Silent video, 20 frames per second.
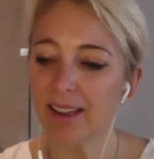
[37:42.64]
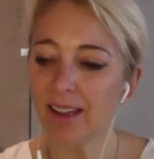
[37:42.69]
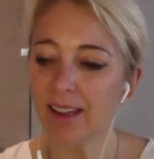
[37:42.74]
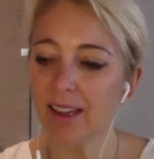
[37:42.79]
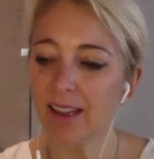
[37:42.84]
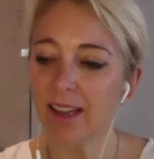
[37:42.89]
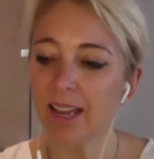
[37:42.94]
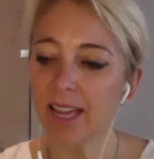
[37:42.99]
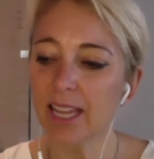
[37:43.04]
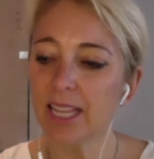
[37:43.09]

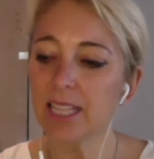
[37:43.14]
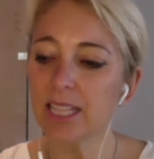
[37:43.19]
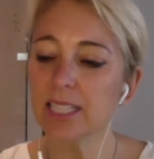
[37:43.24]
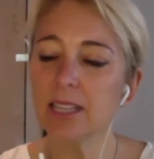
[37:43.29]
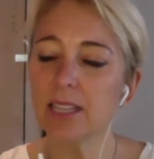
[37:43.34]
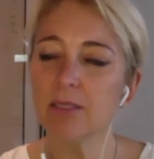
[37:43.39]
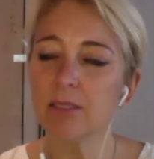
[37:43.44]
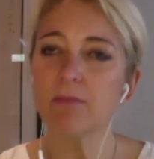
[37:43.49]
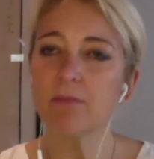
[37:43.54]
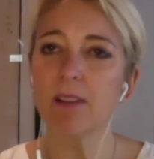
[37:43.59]
I guess
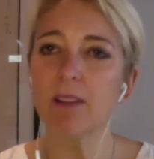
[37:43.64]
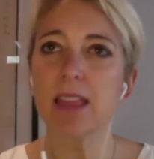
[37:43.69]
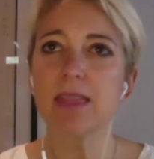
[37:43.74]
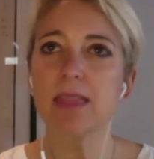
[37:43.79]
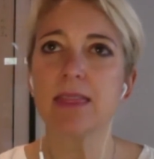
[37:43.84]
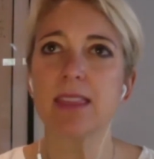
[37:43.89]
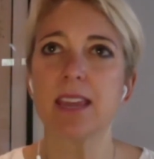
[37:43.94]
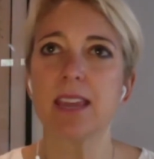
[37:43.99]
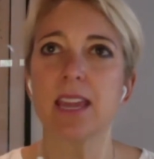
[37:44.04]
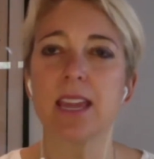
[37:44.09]
the one
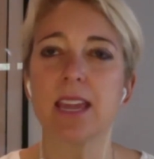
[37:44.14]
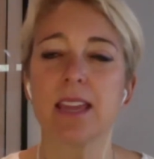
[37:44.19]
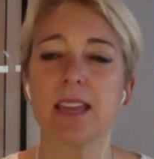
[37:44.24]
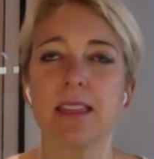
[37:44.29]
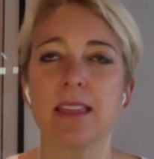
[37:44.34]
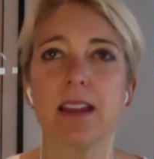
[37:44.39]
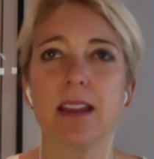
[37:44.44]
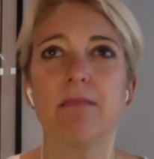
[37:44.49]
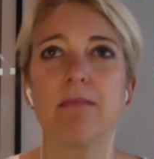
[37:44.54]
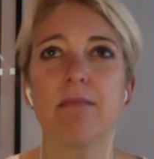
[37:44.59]
thing
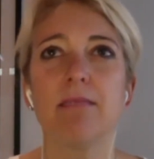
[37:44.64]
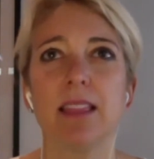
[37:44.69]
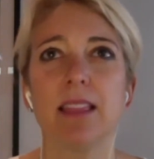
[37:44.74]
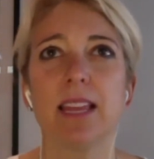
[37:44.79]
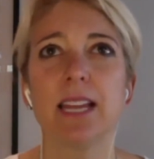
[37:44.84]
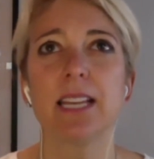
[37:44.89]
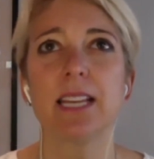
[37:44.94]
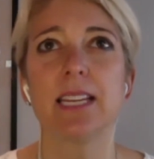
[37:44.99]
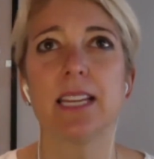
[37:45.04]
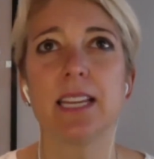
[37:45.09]
that I would
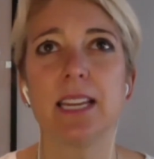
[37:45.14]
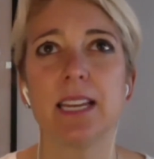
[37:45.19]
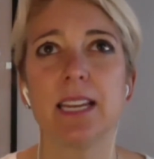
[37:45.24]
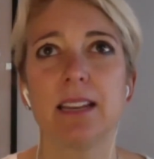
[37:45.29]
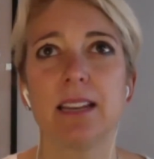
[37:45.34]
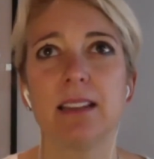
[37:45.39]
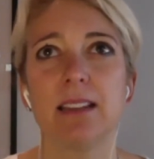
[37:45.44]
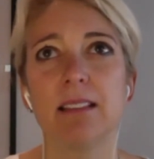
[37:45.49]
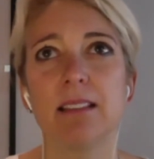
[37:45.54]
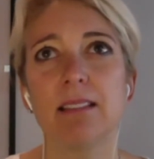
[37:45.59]
like to
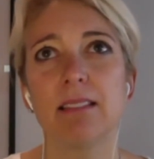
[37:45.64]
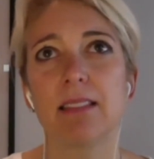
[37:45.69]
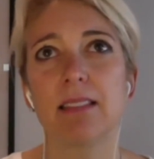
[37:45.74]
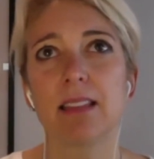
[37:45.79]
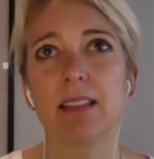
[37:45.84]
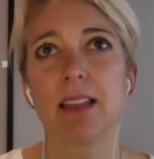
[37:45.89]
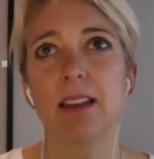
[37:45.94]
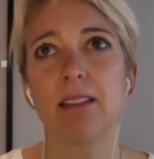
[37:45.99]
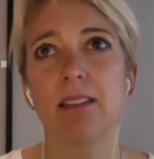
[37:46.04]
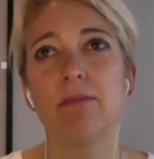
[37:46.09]

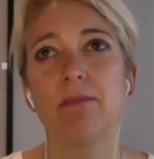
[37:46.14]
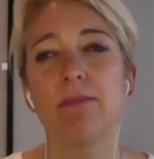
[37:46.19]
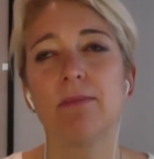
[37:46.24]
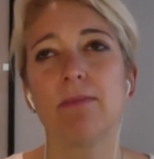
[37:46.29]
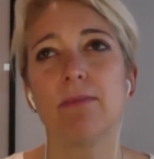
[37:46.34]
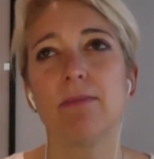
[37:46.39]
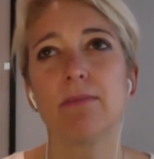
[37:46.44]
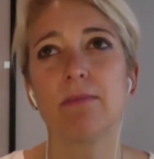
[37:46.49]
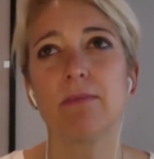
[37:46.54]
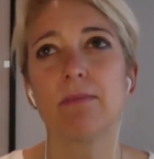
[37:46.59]
kind of,
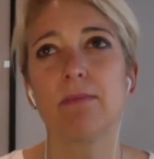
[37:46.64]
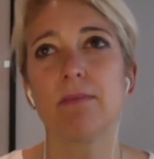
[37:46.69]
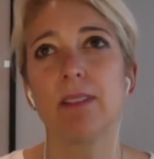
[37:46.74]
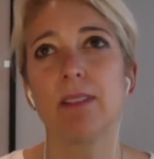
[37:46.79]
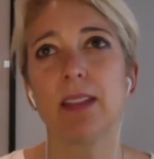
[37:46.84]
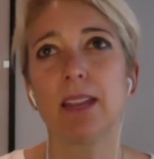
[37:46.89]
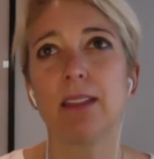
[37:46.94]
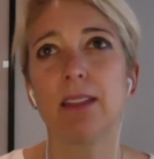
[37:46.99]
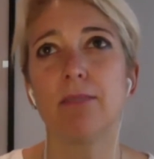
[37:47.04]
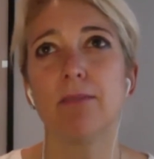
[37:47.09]

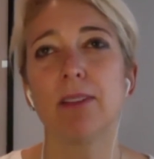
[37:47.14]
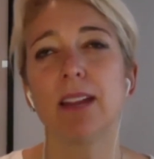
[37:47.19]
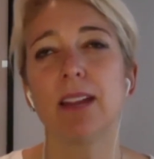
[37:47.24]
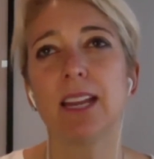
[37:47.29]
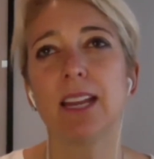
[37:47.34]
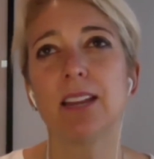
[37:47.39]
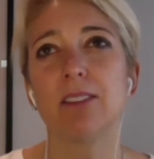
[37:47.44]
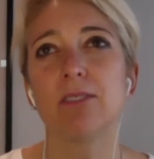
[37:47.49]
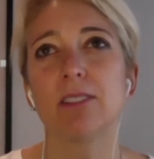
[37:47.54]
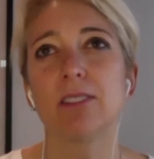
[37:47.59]
we're
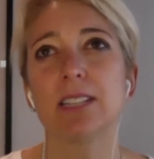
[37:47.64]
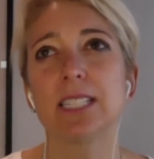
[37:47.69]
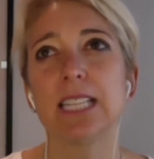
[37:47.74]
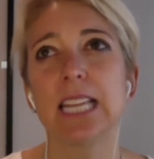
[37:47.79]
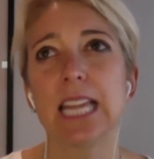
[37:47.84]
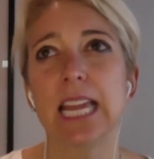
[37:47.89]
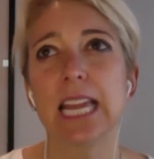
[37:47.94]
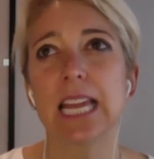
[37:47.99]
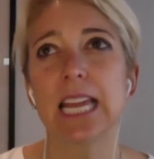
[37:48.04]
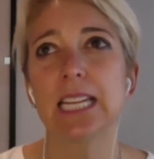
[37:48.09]
getting towards
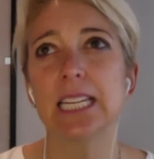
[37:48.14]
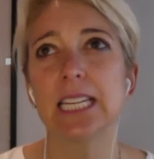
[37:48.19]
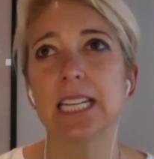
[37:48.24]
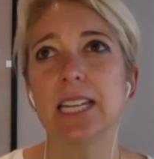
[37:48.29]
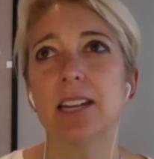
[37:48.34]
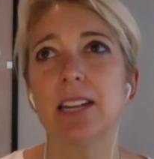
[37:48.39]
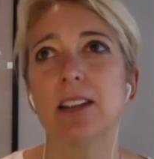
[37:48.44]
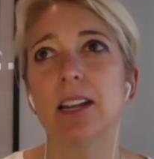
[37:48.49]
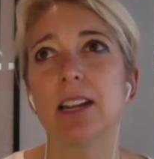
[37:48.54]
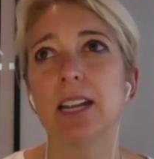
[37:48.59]
the end
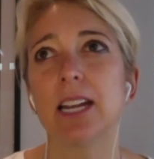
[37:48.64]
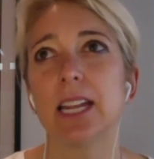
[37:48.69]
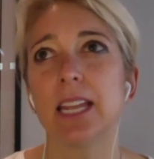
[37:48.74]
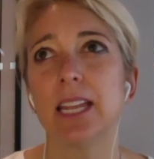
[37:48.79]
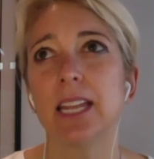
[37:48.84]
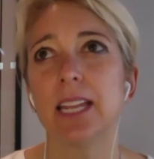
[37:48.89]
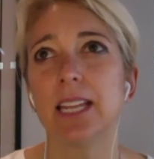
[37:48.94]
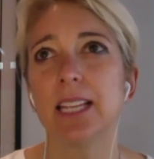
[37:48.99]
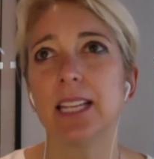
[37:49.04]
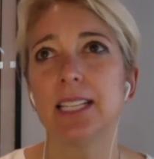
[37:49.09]
here,
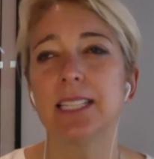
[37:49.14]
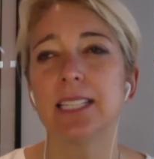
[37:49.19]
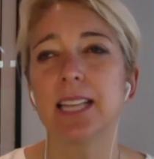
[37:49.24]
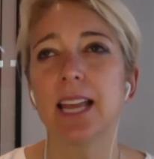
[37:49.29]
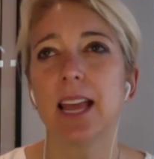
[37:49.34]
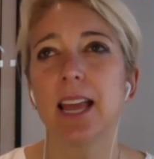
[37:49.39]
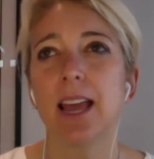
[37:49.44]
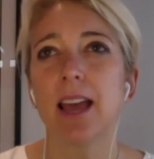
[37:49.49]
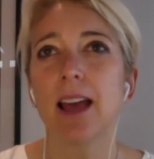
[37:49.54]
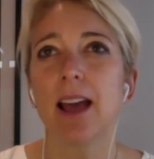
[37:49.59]
is
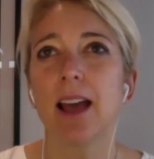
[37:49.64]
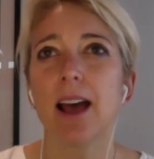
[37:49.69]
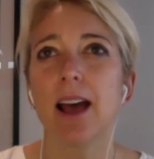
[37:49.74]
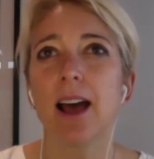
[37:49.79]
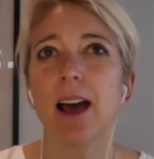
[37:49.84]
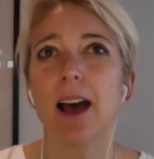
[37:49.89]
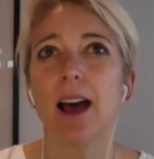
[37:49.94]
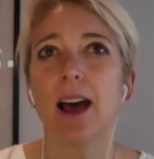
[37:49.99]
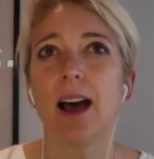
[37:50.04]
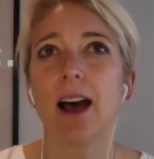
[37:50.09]

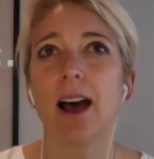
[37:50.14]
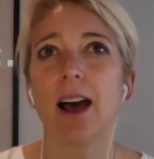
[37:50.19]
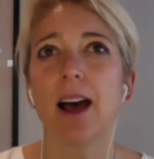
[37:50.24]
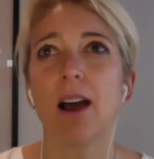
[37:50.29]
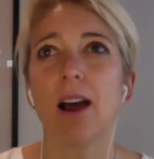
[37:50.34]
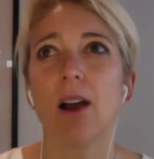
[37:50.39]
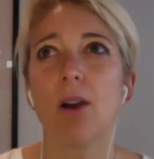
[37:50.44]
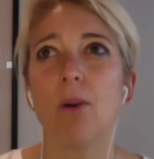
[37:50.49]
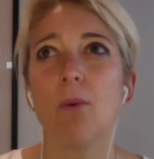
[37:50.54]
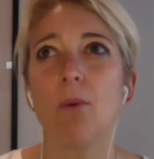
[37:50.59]

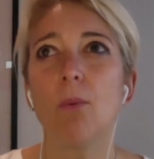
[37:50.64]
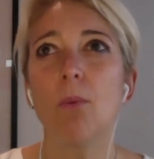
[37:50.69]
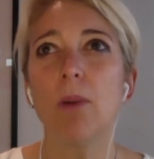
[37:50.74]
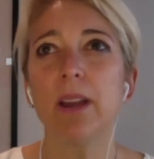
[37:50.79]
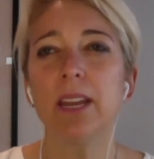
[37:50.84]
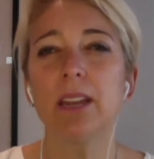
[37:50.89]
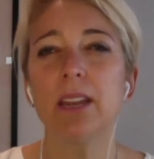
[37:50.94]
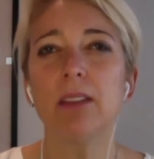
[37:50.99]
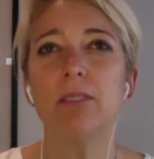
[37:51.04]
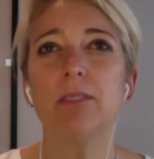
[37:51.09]
what
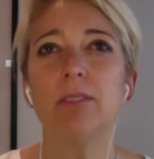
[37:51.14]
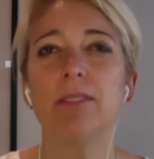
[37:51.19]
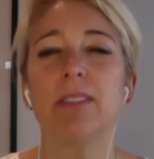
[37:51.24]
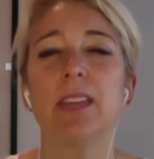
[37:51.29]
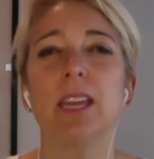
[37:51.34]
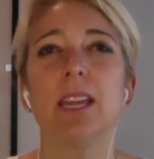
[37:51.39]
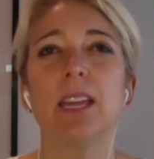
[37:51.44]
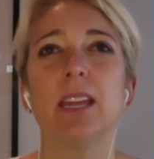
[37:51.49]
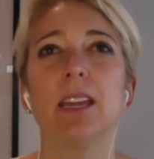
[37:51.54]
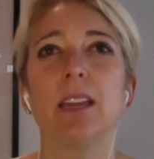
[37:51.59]
do you
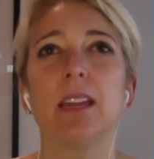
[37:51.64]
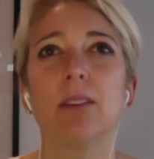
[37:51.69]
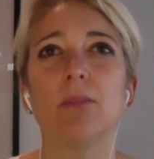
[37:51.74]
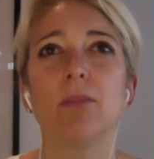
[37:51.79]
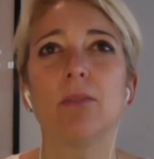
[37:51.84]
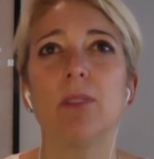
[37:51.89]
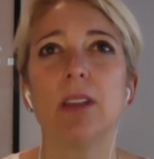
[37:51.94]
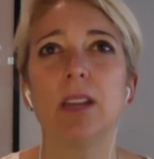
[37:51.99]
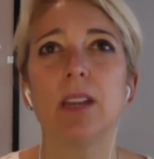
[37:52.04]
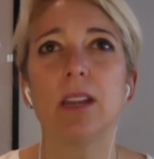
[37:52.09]
think
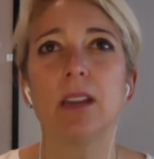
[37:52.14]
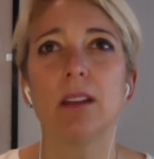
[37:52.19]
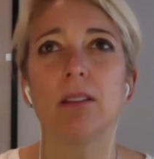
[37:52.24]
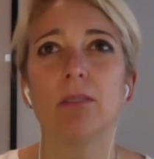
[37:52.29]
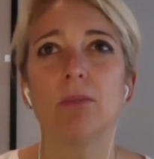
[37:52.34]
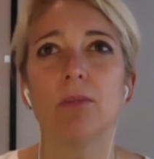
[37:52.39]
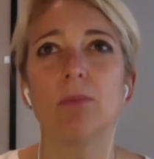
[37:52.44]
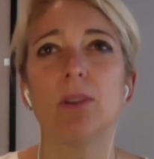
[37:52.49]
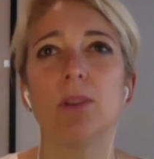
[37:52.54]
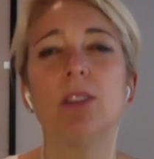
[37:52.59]
when
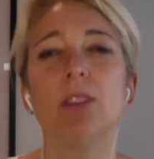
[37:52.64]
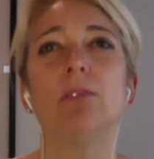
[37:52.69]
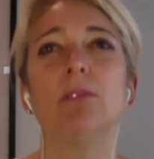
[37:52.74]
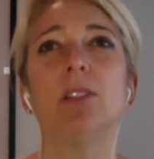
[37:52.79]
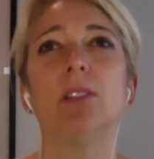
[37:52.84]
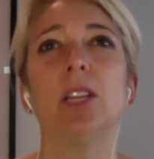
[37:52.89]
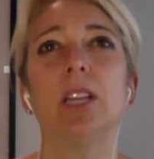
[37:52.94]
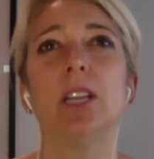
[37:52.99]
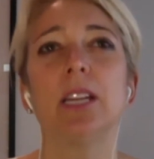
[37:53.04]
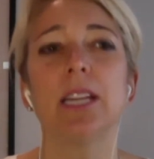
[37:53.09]
you
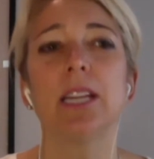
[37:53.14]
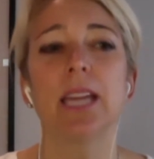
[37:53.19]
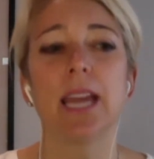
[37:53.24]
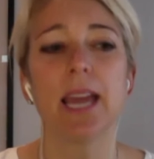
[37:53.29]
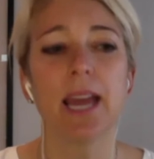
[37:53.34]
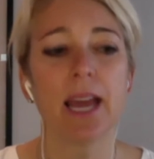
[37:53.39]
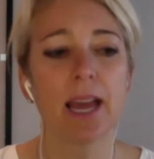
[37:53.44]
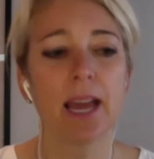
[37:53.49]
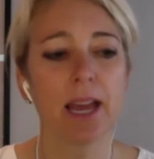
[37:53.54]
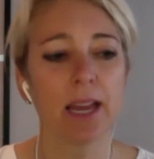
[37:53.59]
look
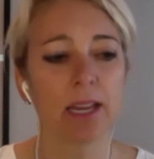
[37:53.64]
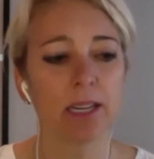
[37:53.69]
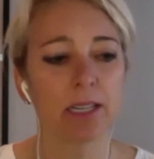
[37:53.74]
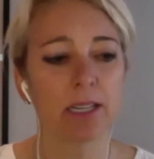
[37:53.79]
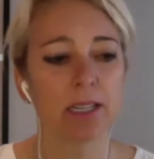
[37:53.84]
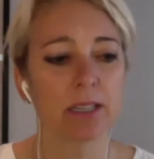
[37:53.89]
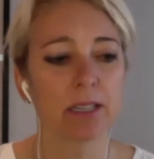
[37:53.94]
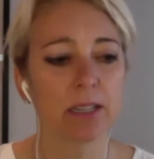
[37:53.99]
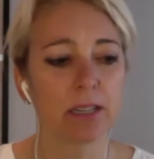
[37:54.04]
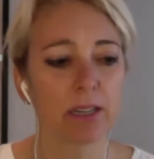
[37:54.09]
at
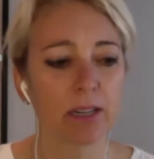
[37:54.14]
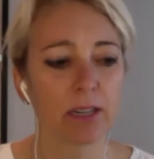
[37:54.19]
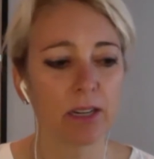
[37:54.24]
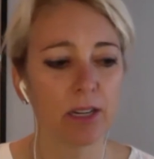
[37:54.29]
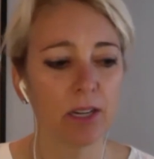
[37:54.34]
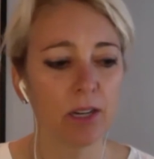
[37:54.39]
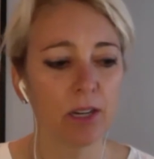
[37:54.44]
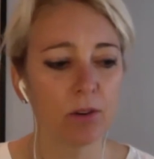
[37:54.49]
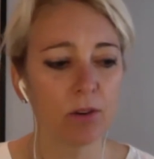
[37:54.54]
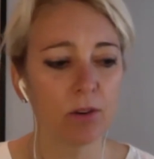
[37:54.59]

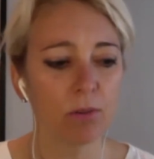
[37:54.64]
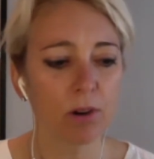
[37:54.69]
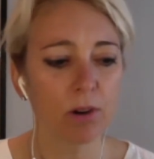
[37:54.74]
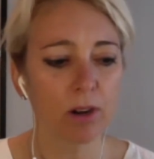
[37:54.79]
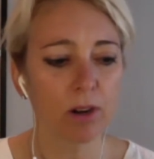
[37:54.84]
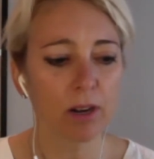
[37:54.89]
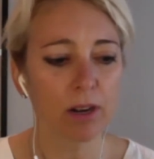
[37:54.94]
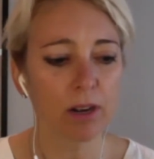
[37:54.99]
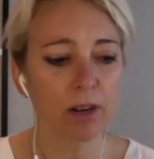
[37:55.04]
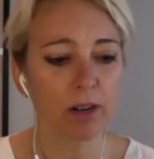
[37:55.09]

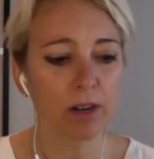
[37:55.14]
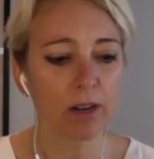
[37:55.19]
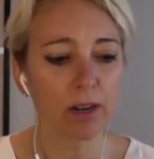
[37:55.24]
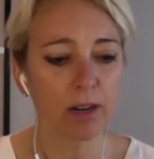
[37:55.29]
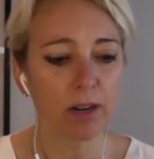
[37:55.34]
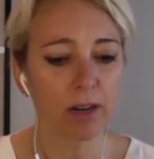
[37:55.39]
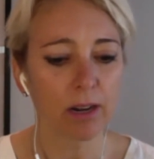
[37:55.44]
your